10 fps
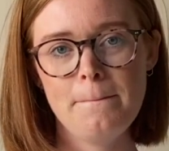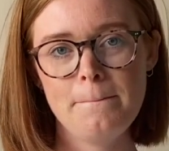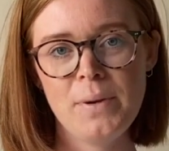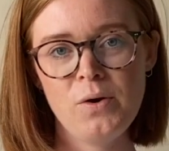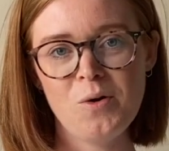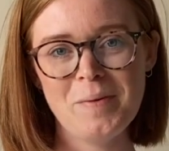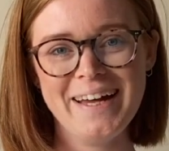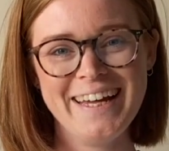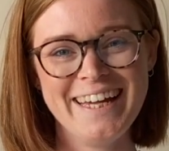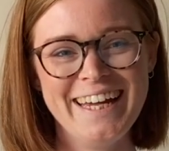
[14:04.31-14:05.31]
boom,
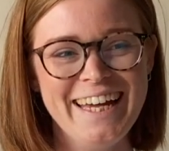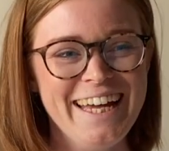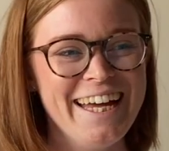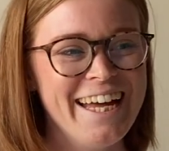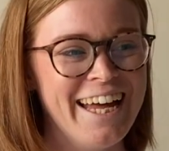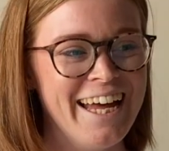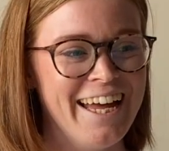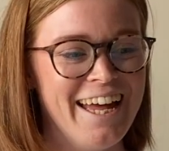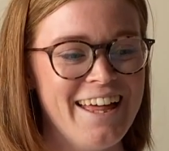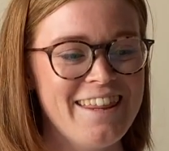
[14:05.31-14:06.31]

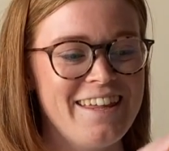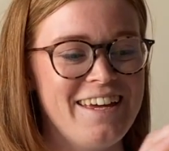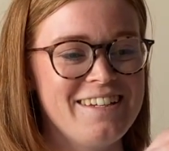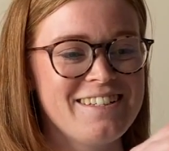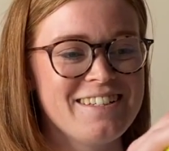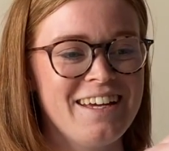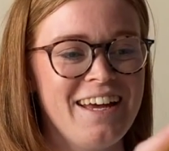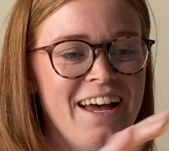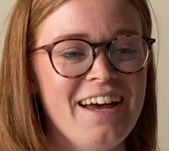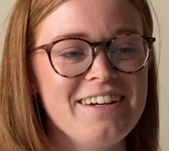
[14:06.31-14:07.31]
this
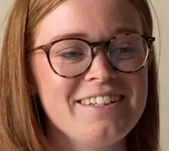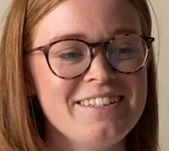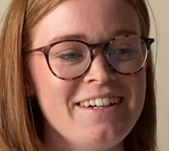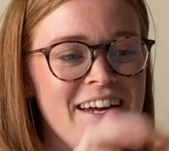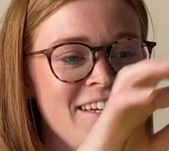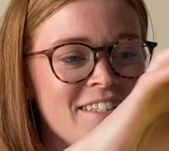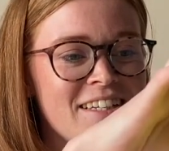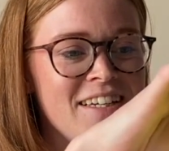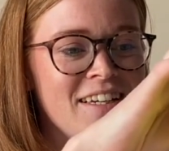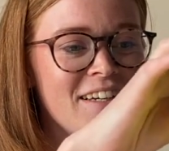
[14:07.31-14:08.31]

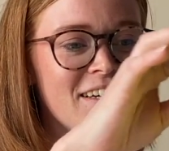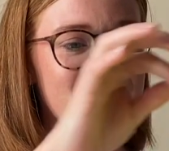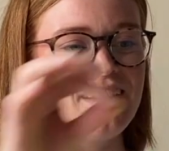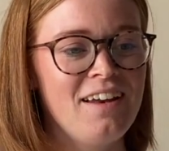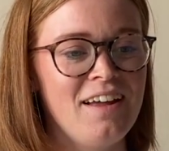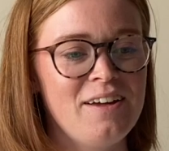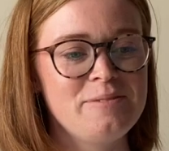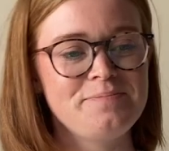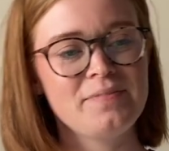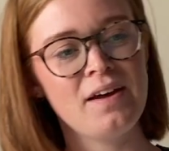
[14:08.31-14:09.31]
crazy colour,
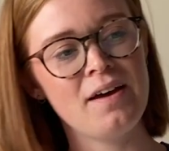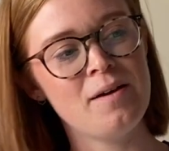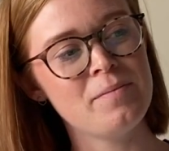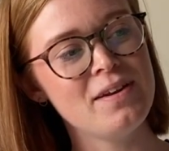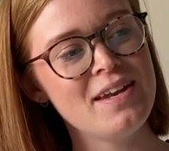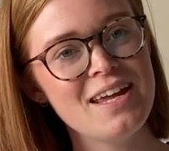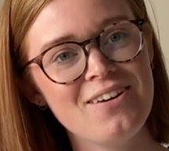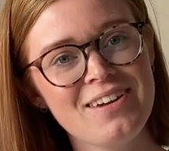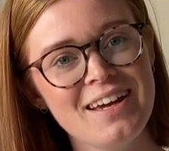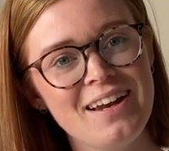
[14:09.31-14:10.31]
neon
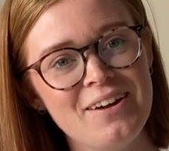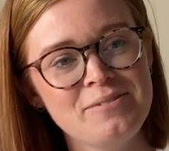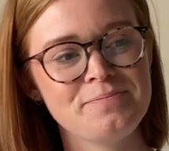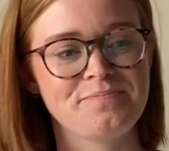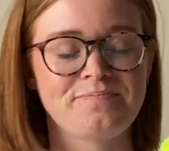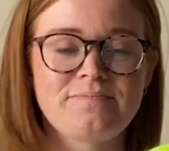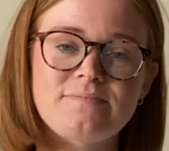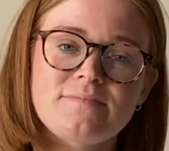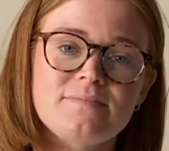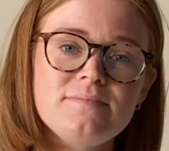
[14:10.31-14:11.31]
yellow
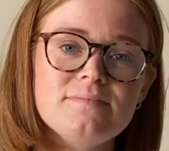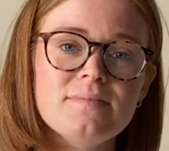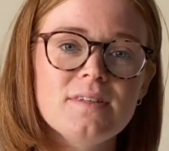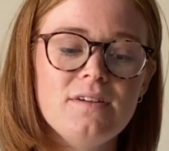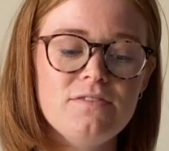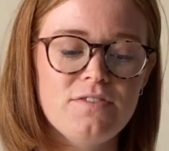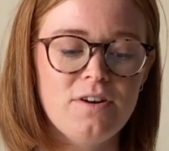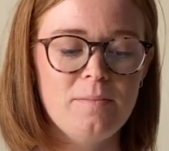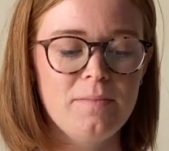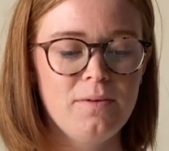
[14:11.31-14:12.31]

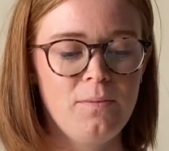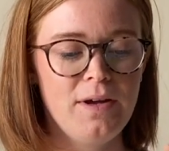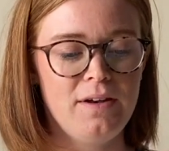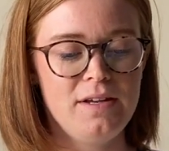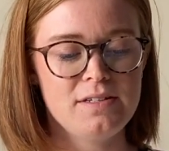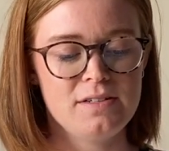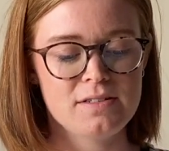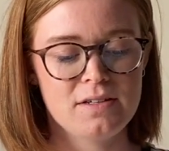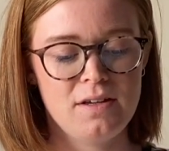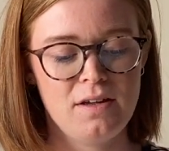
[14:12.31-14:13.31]
from We Are Knitters.
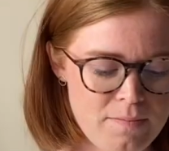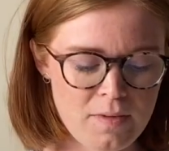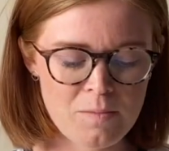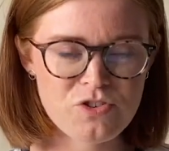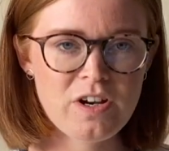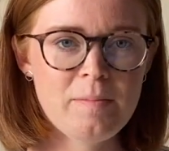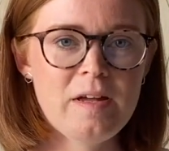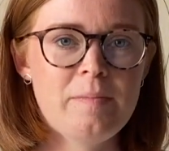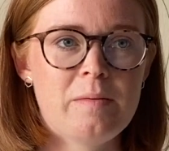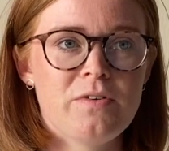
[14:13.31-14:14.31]
I'm trying to be a
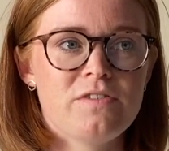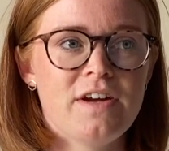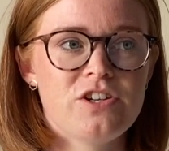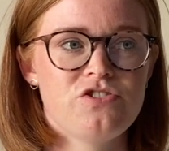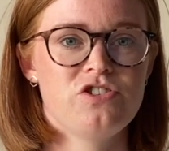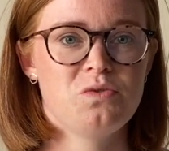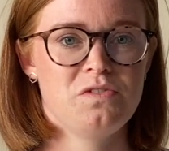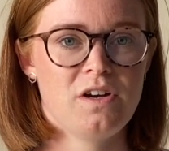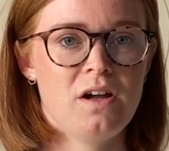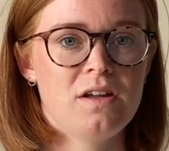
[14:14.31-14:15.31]
bit more adventurous with
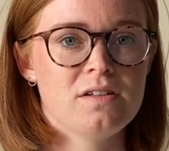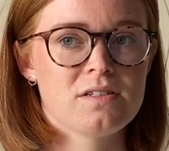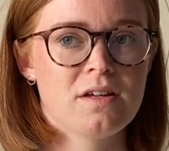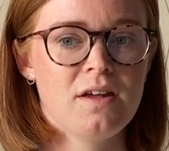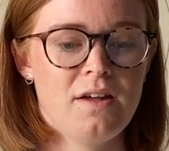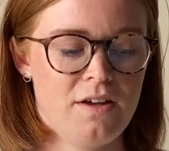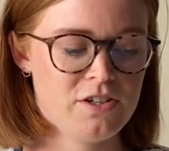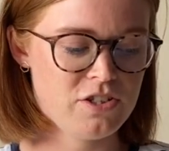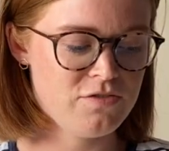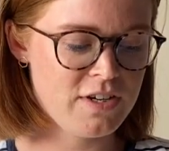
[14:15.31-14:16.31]
colours because
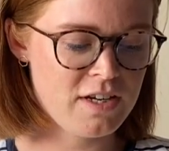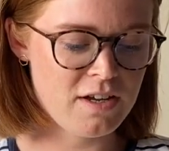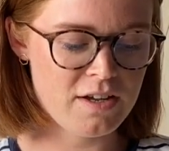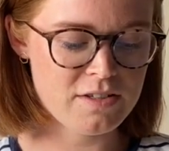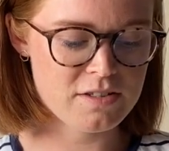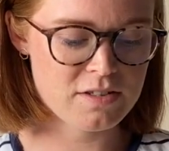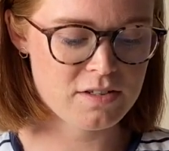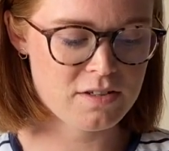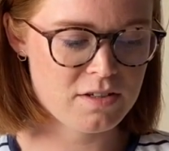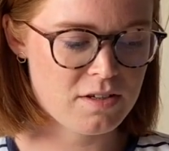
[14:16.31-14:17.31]
I realised
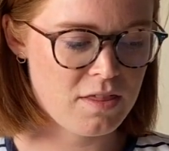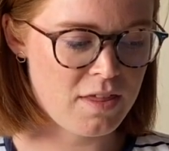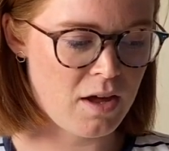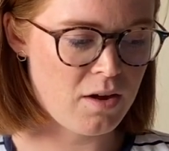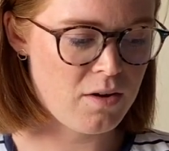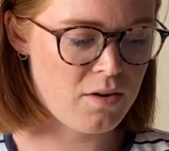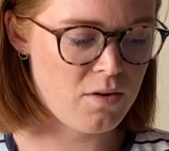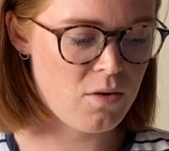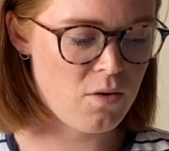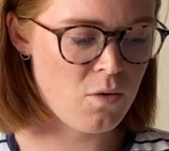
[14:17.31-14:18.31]
that
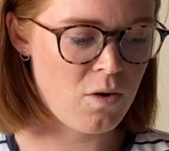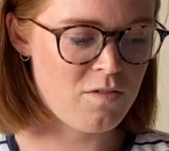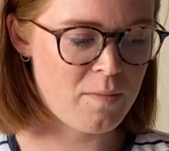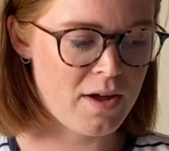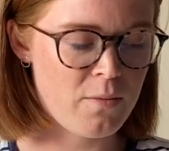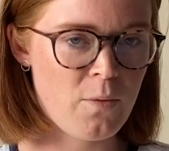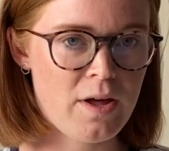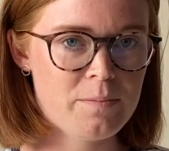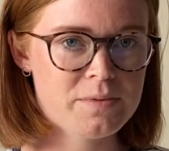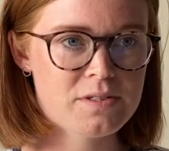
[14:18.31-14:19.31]
all of my
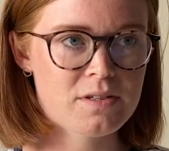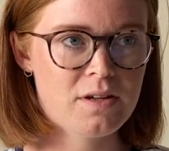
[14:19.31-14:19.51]
whips